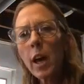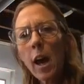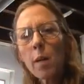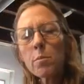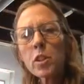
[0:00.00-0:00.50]

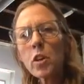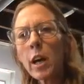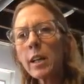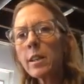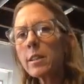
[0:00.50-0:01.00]
I'm so
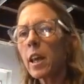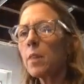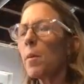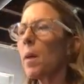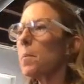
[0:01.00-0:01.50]
glad this
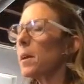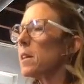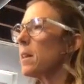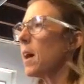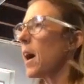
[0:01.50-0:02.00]
came up. That's a
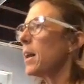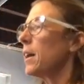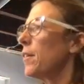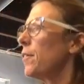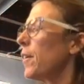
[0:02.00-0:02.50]
lot
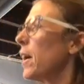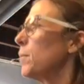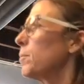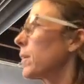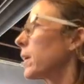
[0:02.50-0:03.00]
of
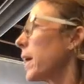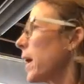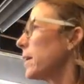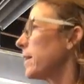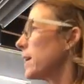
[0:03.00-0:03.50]
class.